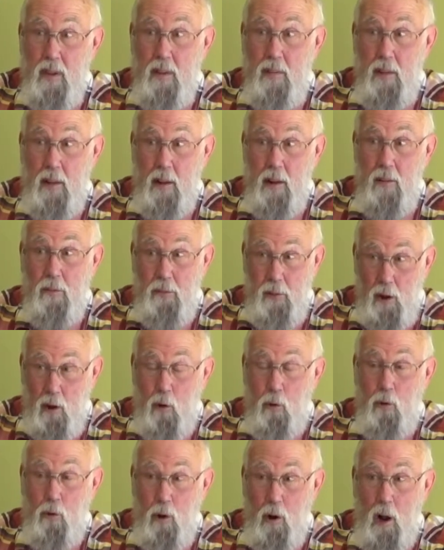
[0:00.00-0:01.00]
the
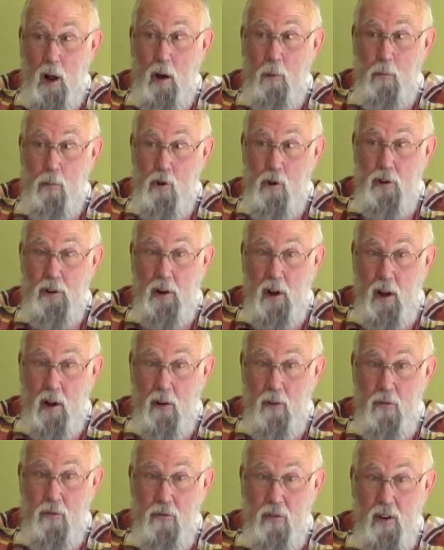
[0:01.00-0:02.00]
local option
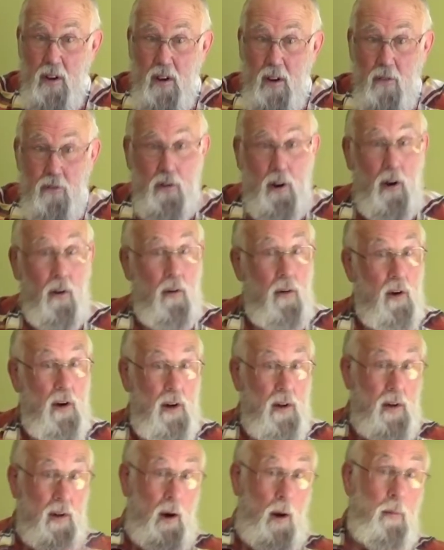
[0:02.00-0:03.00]
dollars. So
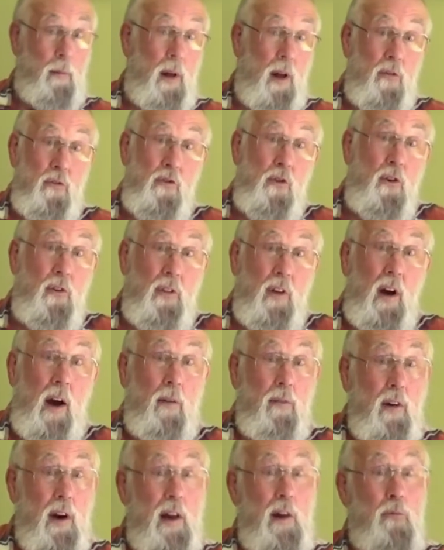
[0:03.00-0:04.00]
I'm not sure,
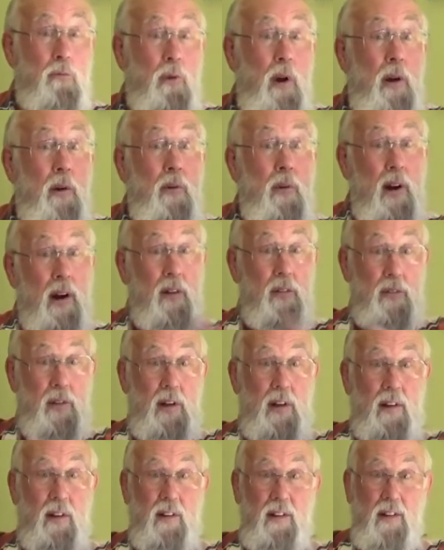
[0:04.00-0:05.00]
I've kind of run around
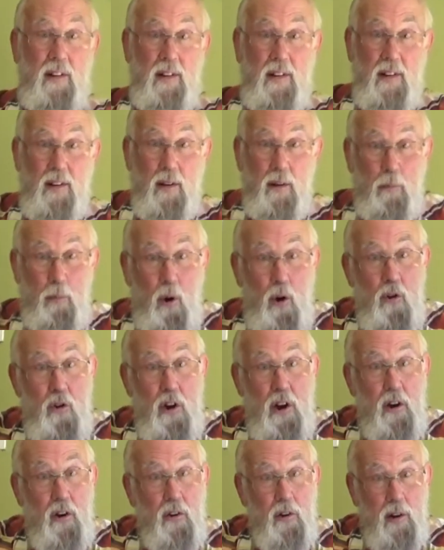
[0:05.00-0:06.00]
the
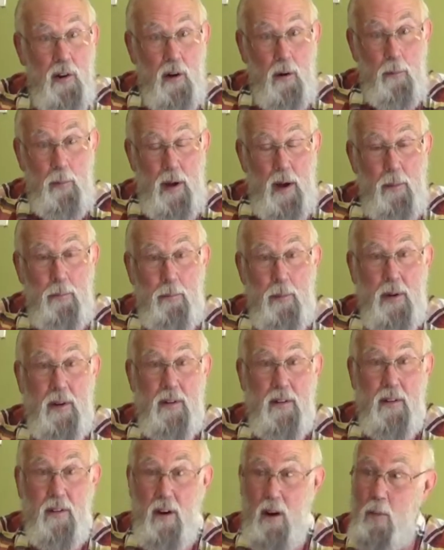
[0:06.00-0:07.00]
bush here a little bit,
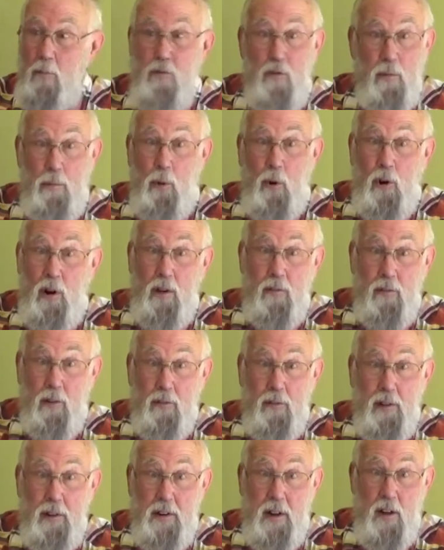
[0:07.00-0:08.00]
but I'm supportive
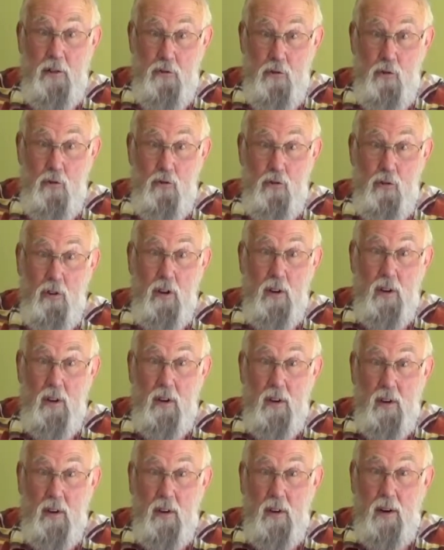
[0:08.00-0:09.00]
of the teachers.
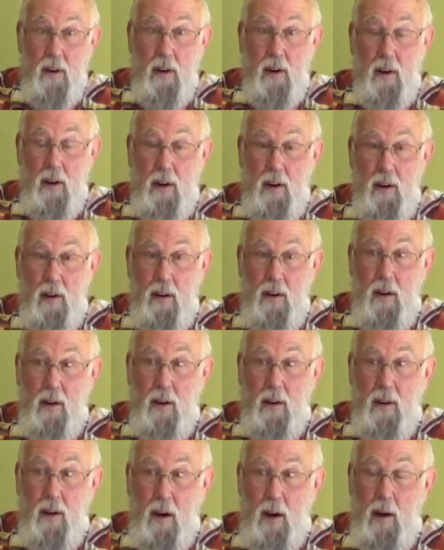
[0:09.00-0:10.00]

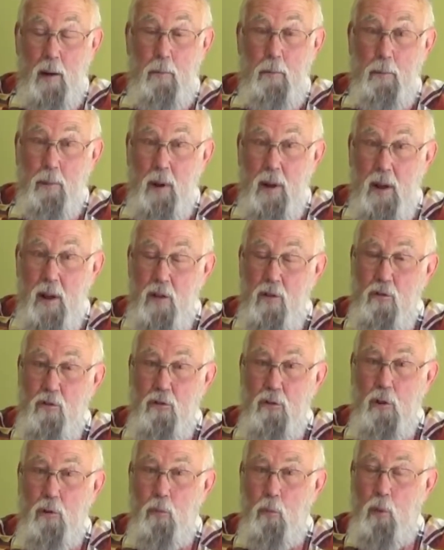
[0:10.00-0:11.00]
I'm
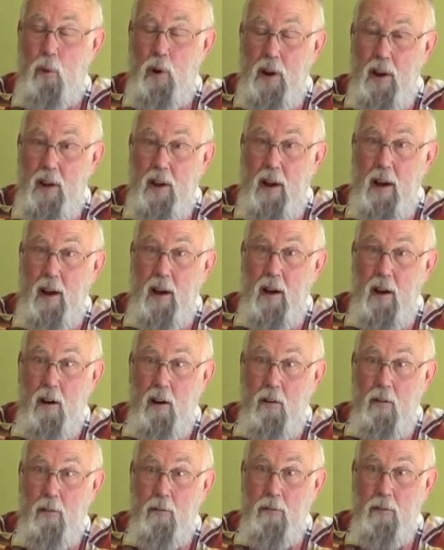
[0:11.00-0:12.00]
pleased that we
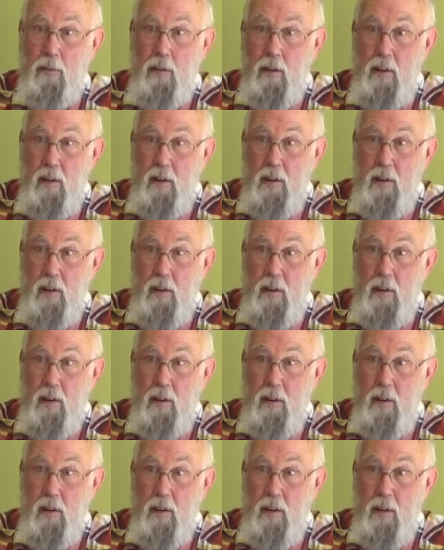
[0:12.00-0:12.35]
have